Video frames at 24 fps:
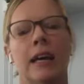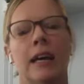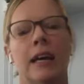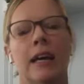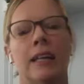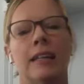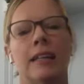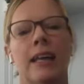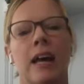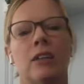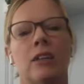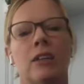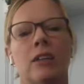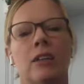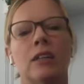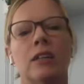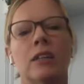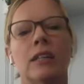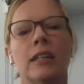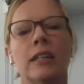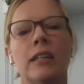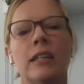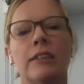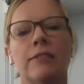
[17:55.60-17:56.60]
And now
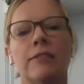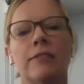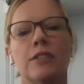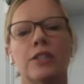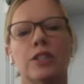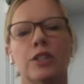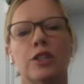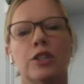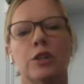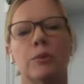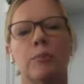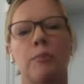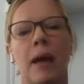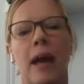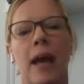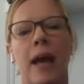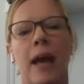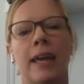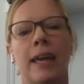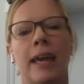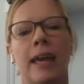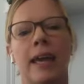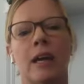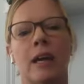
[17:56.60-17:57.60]
lift your
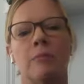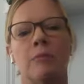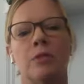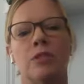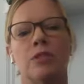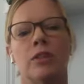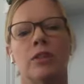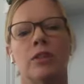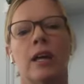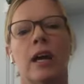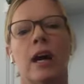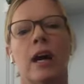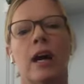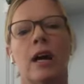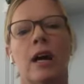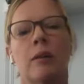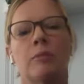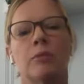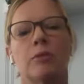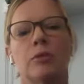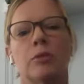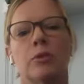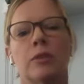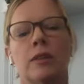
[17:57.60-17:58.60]
back hamstring
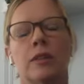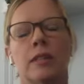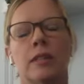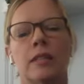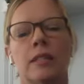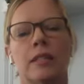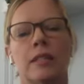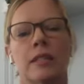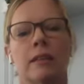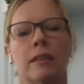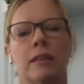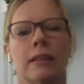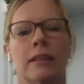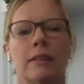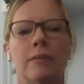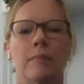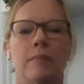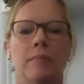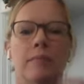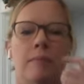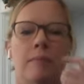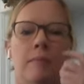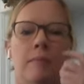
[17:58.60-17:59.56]
up toward the ceiling.